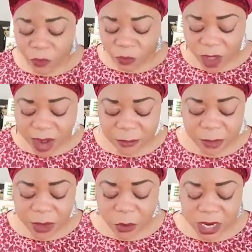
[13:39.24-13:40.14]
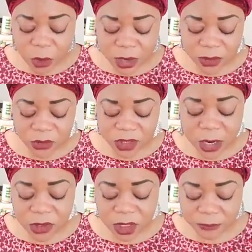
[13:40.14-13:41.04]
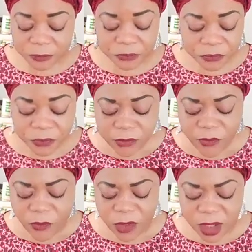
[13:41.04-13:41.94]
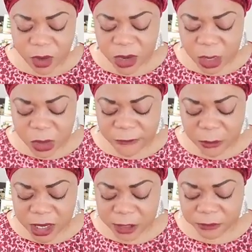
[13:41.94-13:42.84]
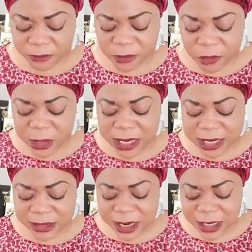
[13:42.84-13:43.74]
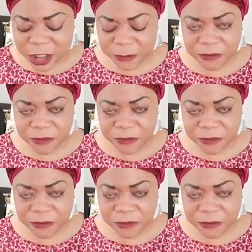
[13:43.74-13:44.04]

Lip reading: I remember when I went to Saudi, when I went for my last Hajj,